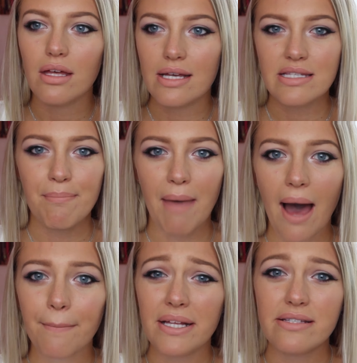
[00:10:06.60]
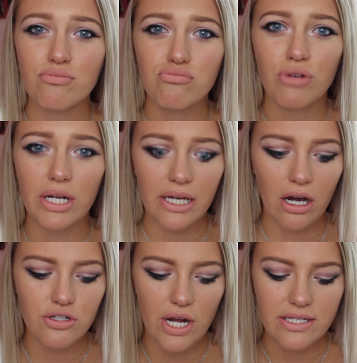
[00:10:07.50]
it is a matte, but it's really
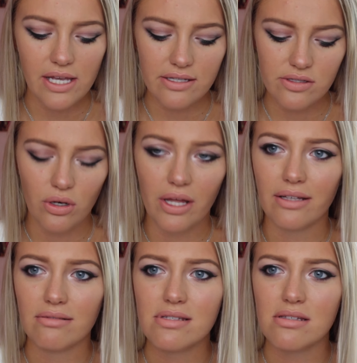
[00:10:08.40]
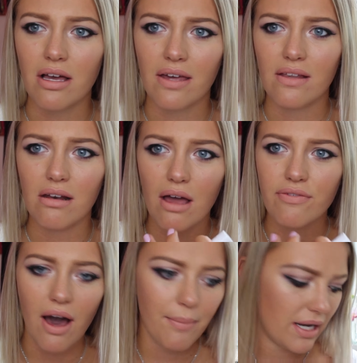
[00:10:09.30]
hydrating. It's not like sucking the
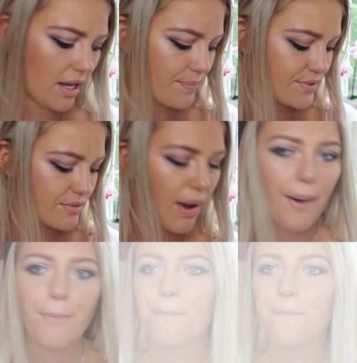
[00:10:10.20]
life out of my lips as well.